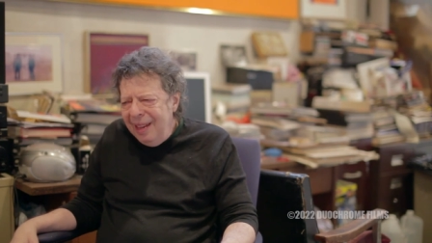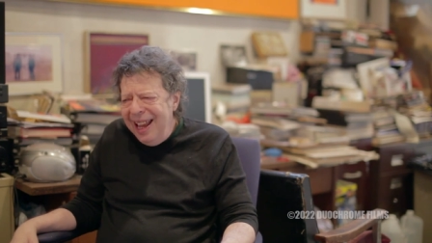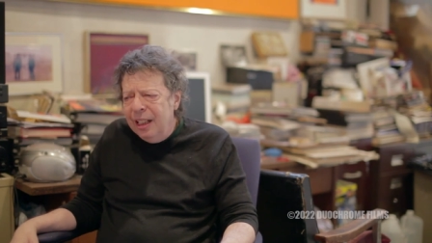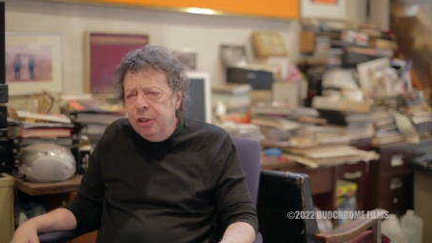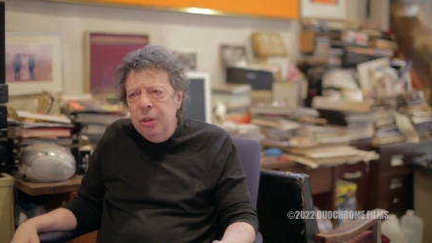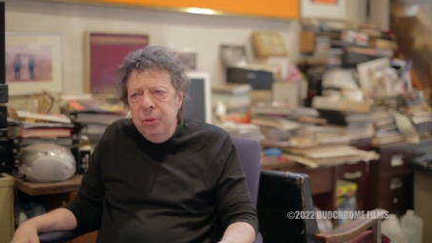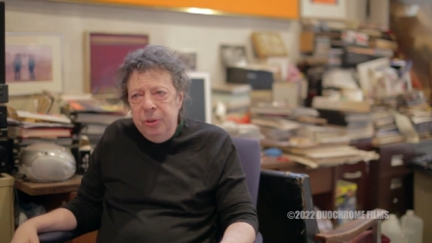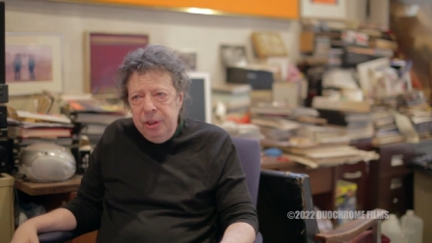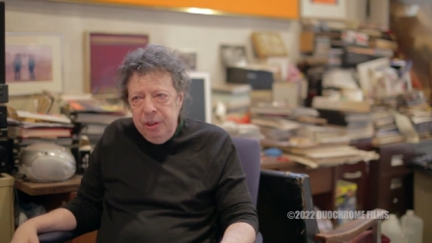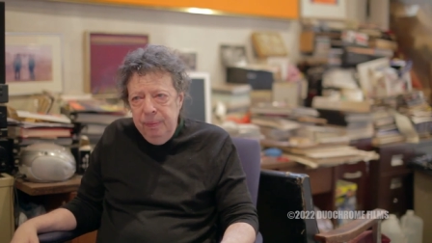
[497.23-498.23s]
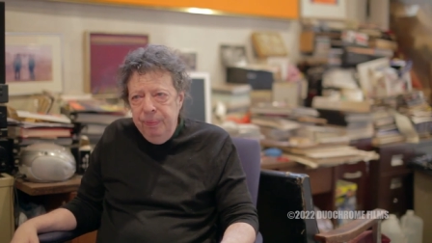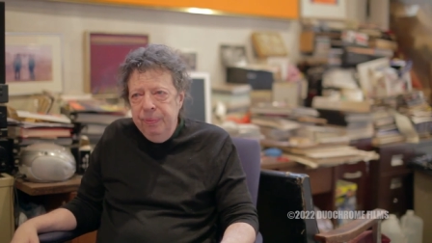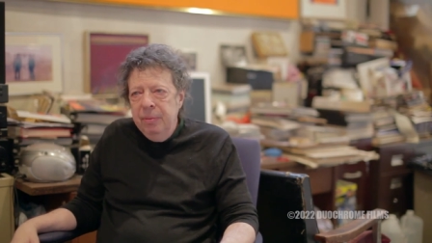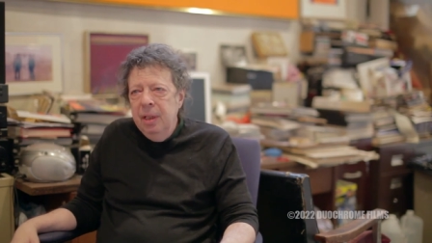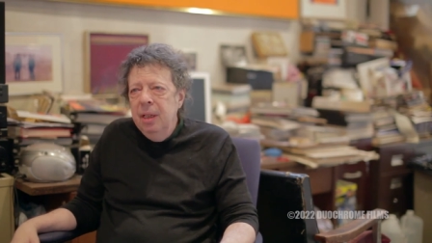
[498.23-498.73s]
at Coots.
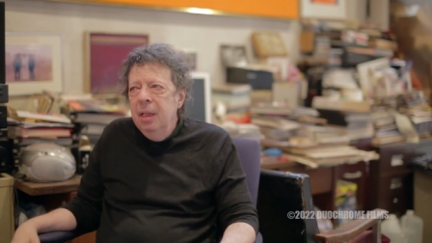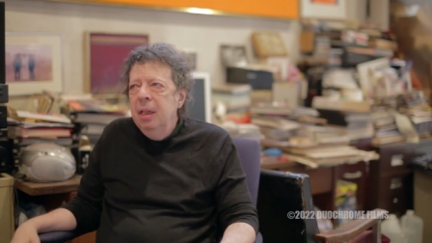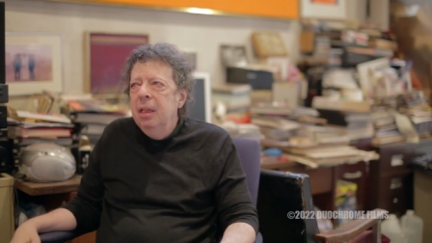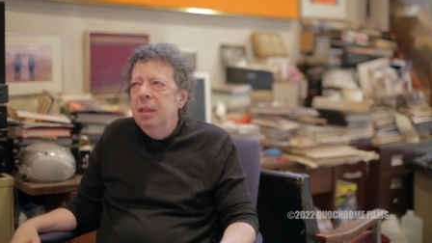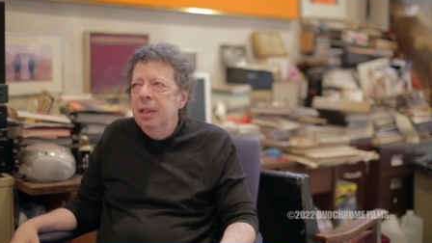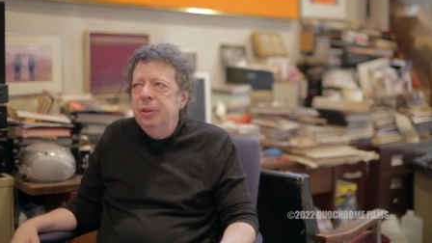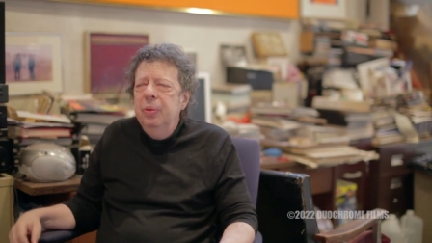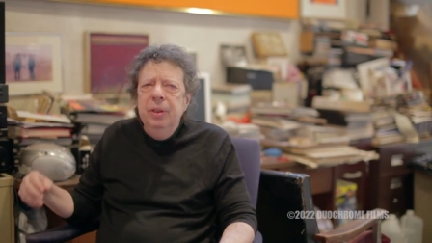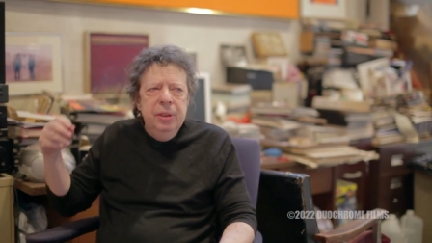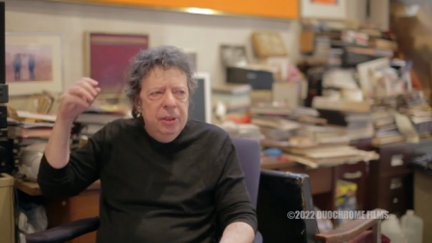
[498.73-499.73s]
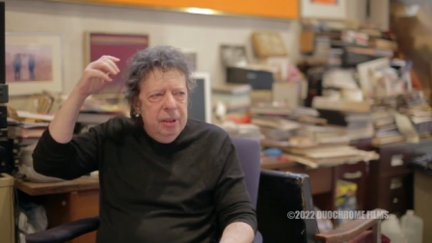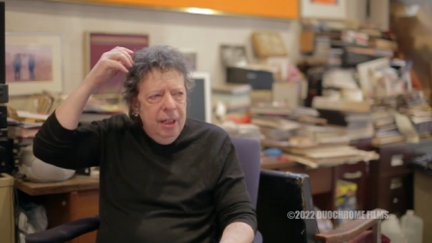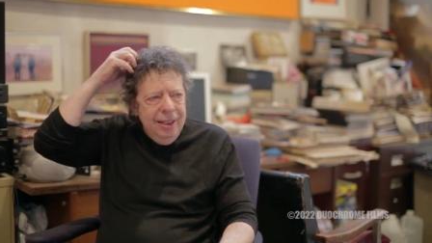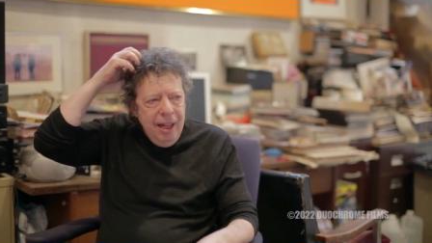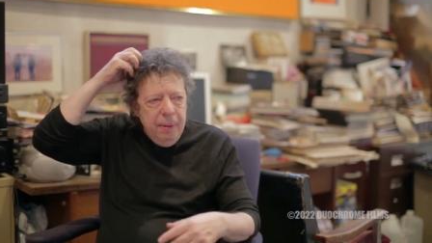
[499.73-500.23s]
This was
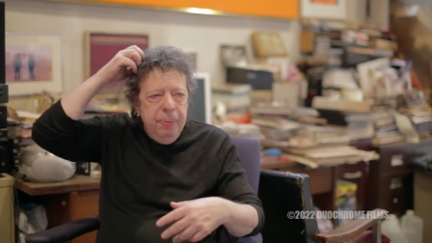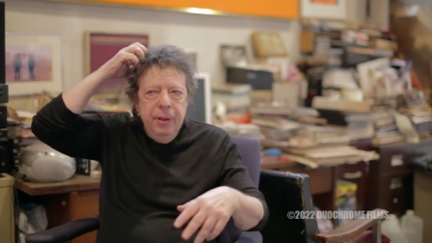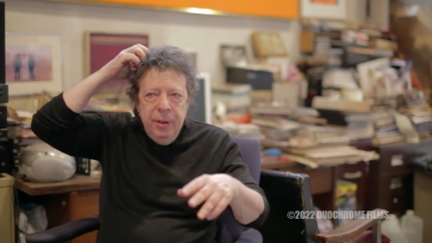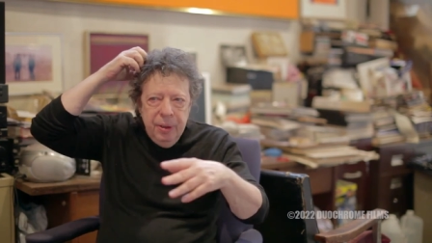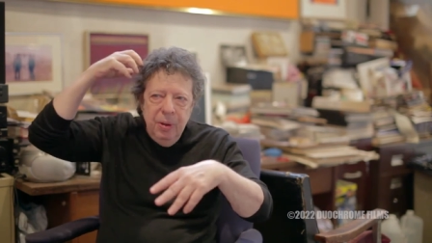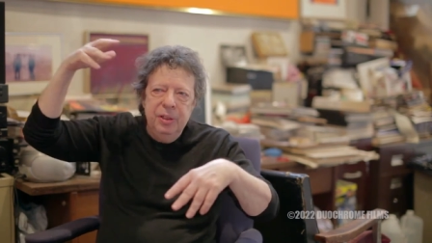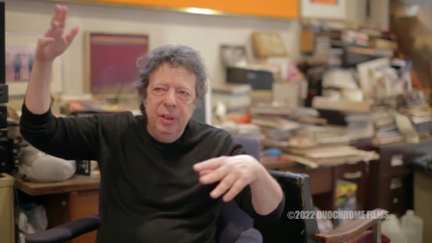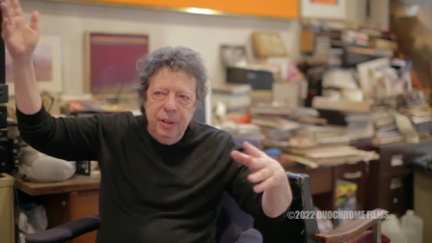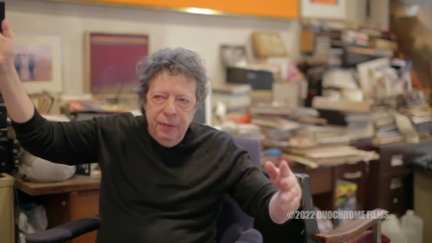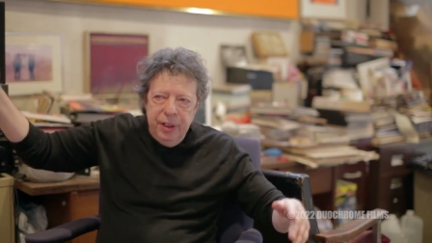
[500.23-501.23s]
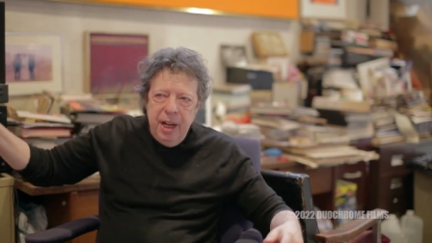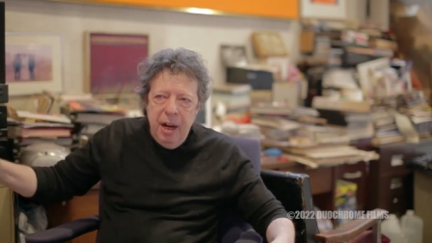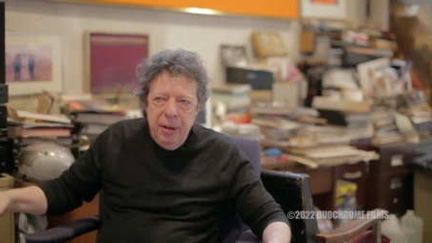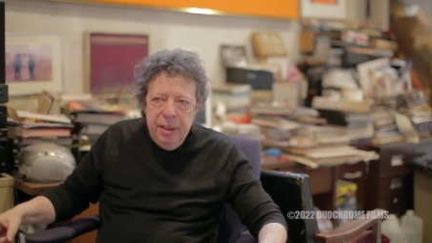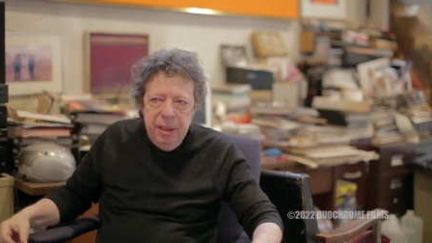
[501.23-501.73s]
in that period when I was looking for
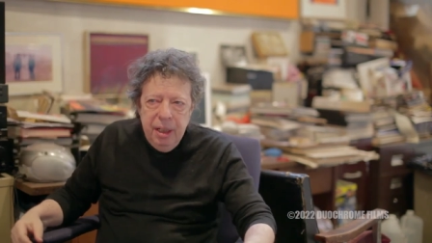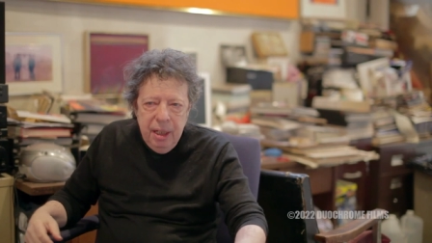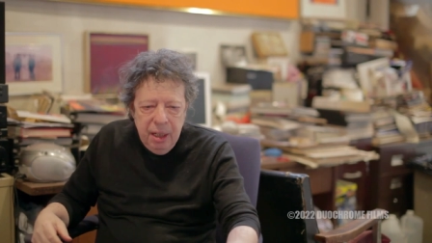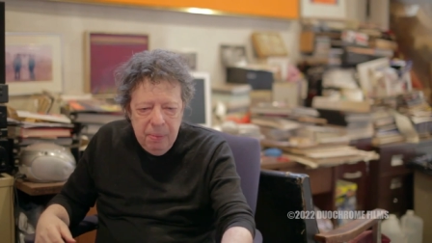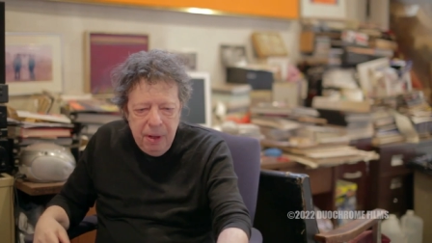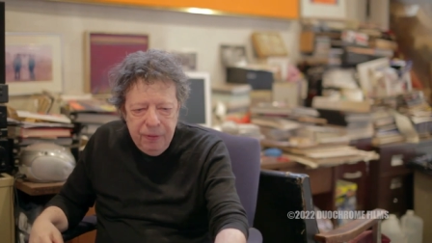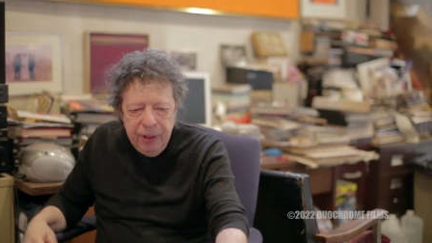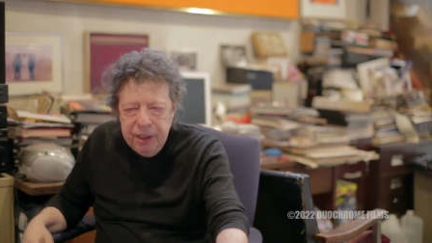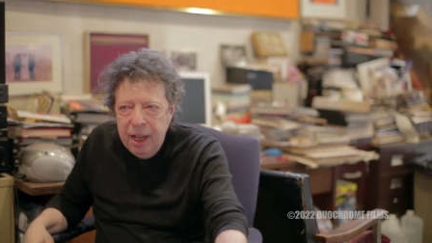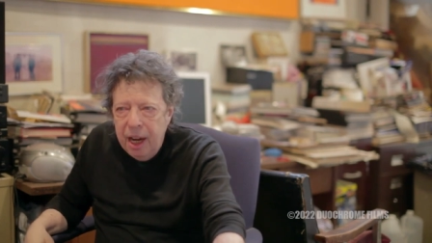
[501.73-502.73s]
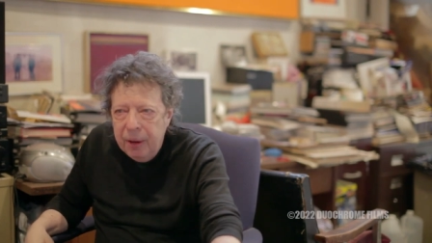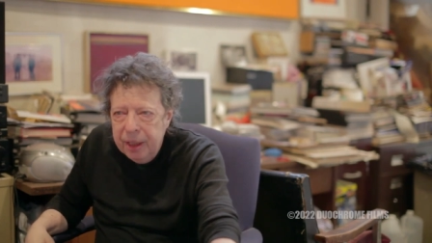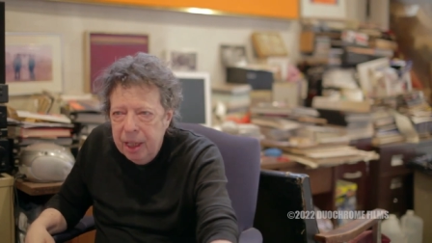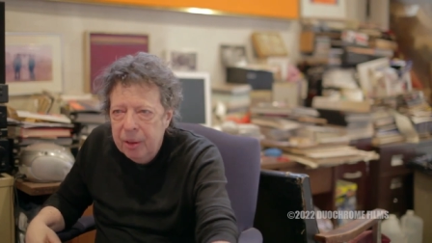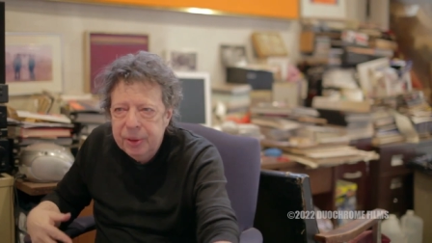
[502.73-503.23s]
Gary, uh, my friend
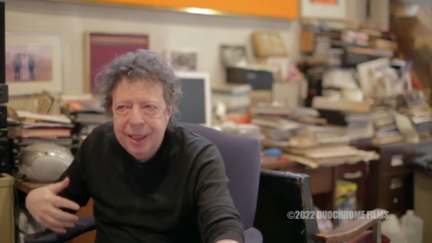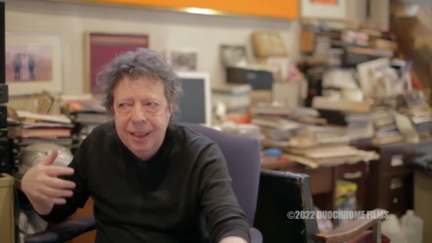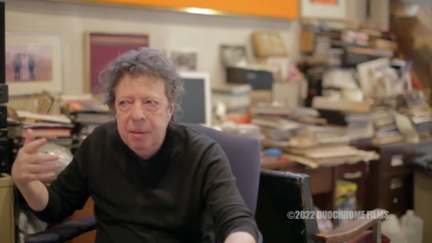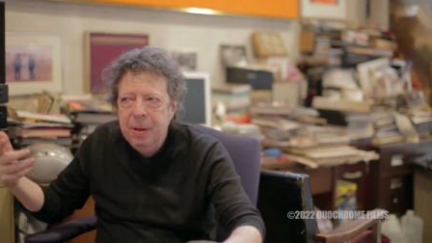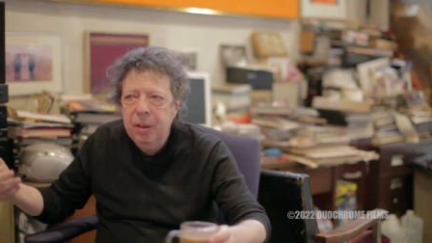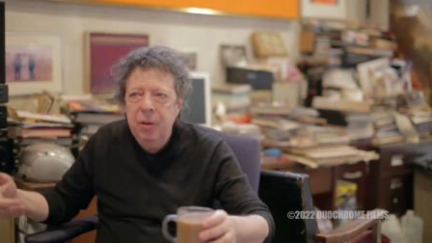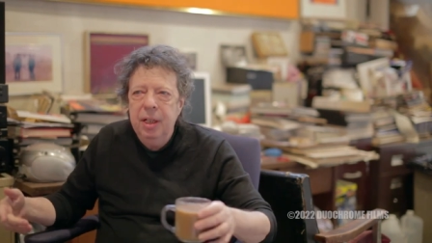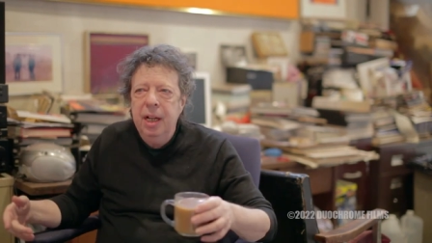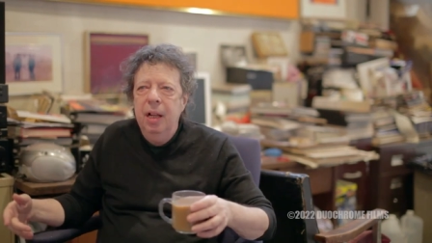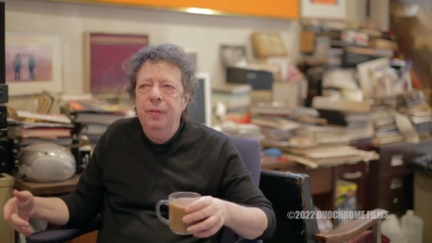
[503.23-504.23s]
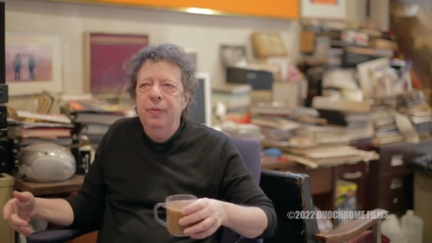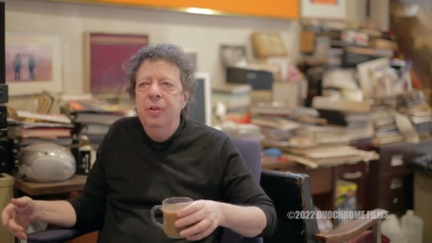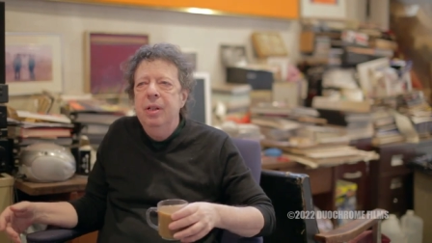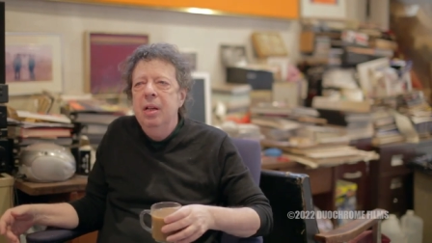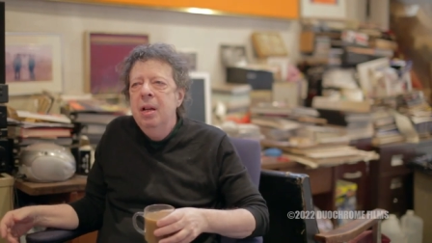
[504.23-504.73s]
Gary, and I was thinking about going to
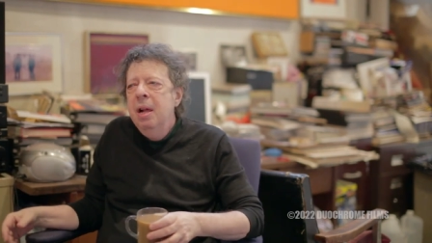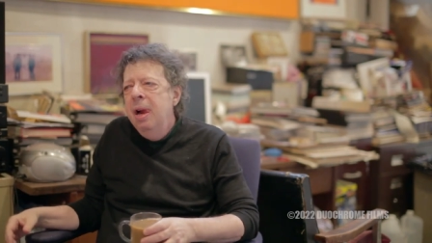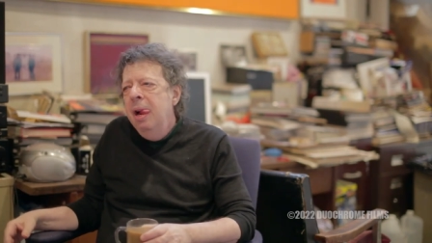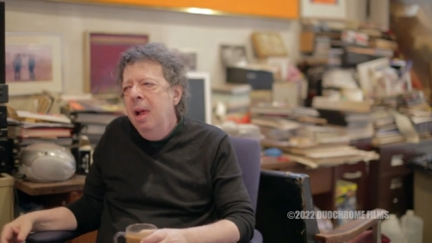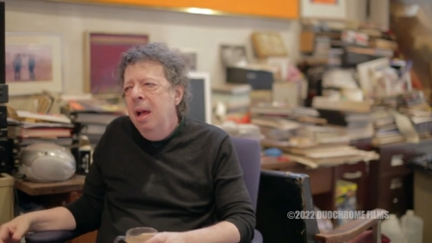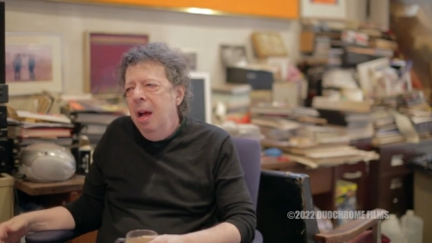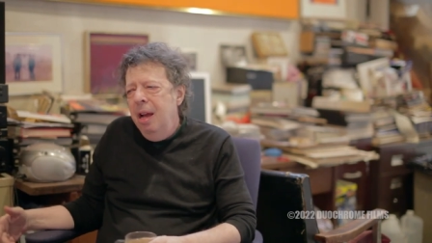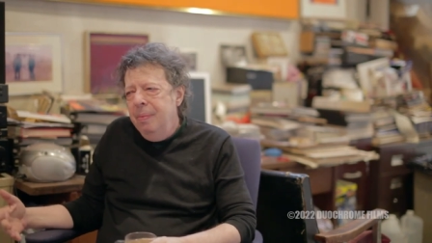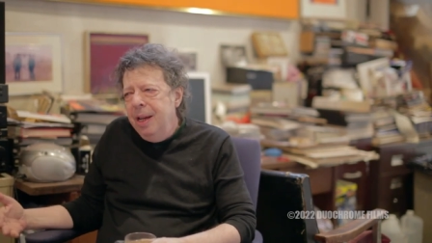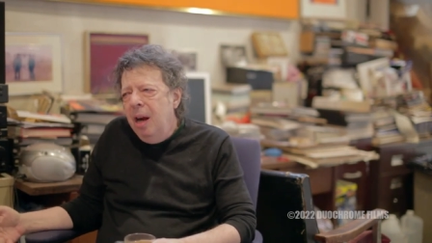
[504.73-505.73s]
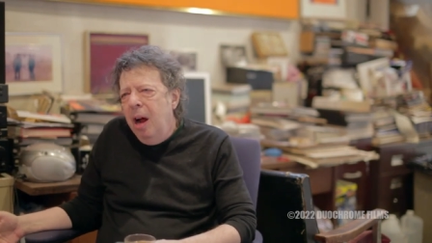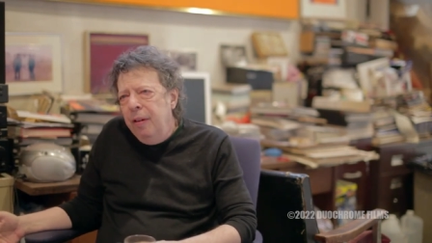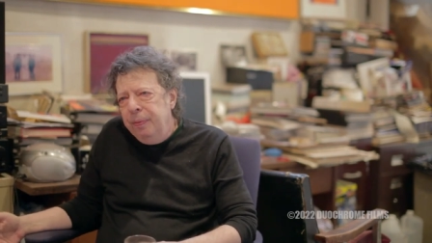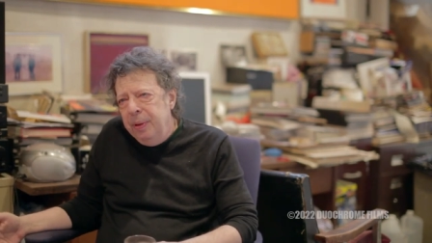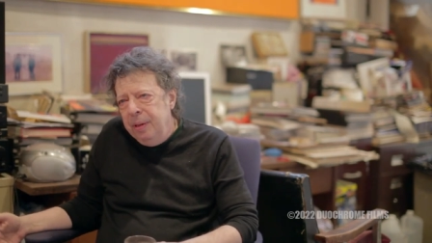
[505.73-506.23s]
California. I met
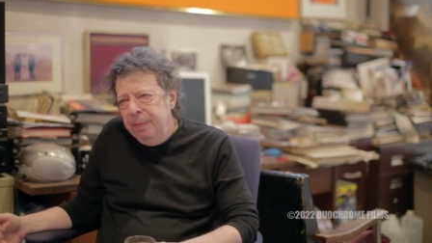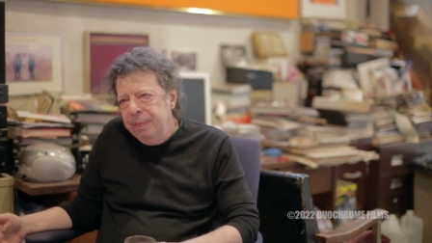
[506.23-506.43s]
Hoffman